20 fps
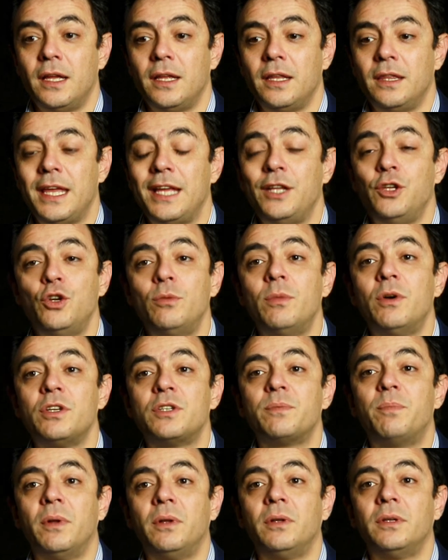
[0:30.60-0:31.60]
there are numerous
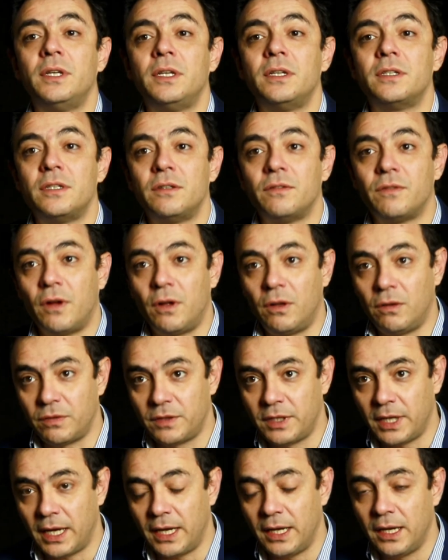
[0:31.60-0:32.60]
buildings involved
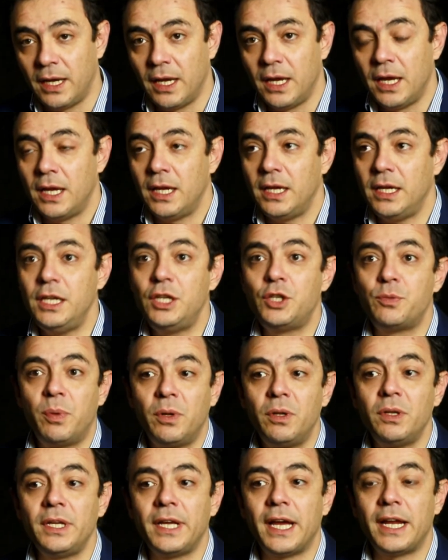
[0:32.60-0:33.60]
here. Each
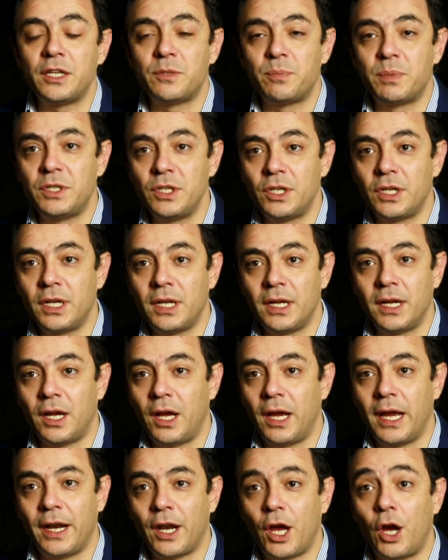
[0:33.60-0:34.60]
building had its particular
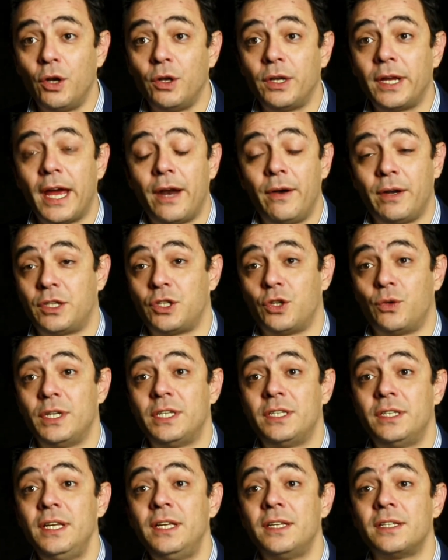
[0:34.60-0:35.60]
and own
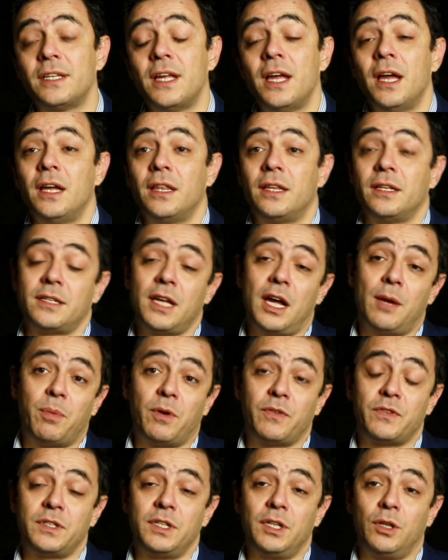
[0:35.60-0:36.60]
characteristics, the type
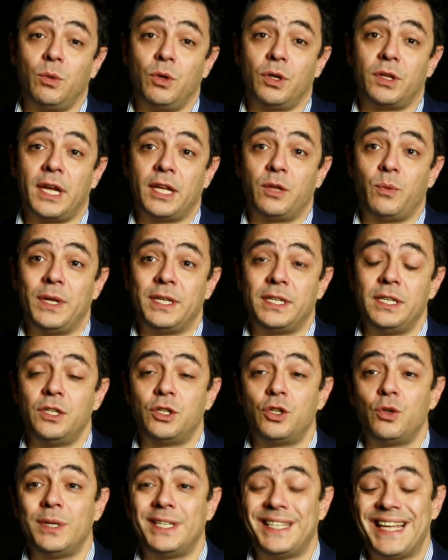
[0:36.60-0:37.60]
of steelwork that went
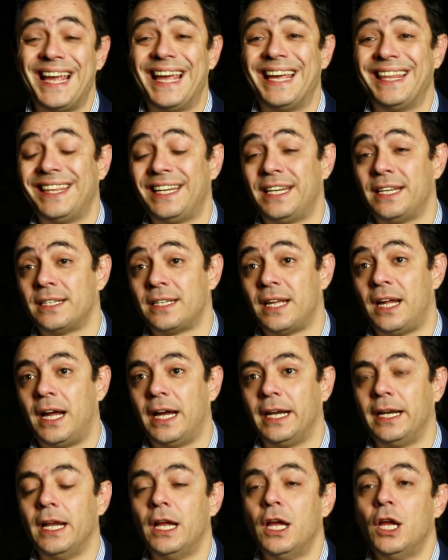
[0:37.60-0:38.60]
into it, and the
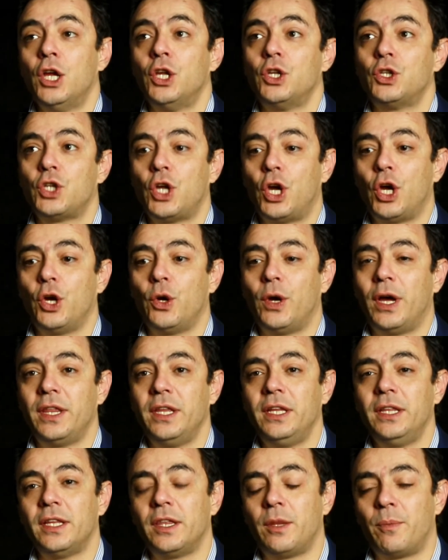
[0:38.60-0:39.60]
design. So I
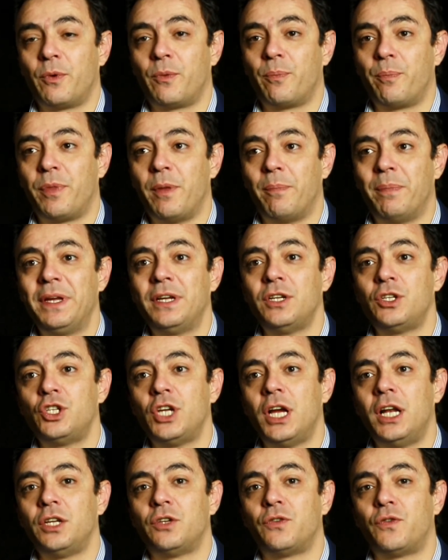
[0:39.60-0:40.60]
think the biggest
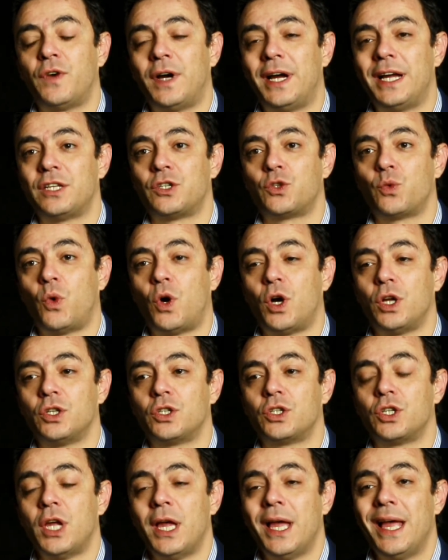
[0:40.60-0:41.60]
challenge for us
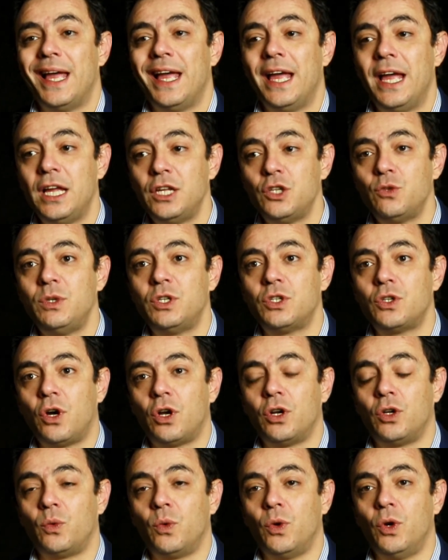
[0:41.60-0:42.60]
was, as we
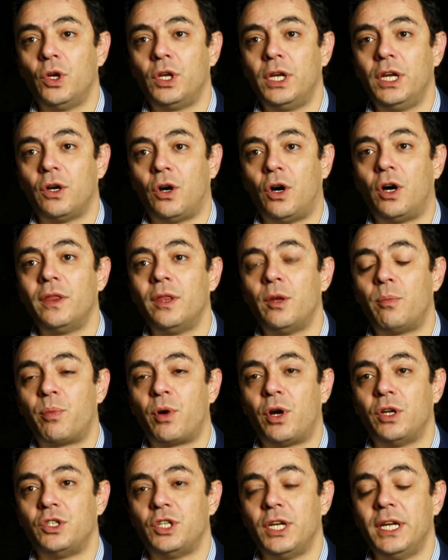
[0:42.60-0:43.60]
started working on the
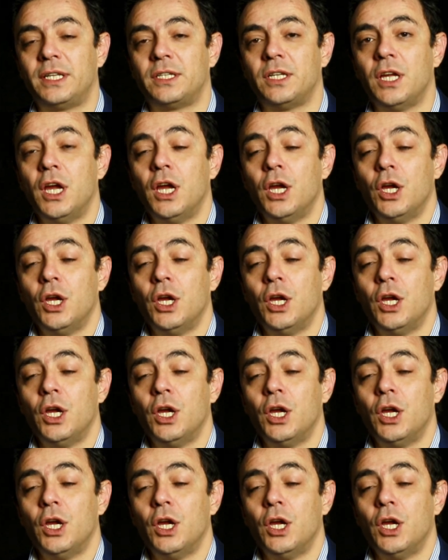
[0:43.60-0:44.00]
project,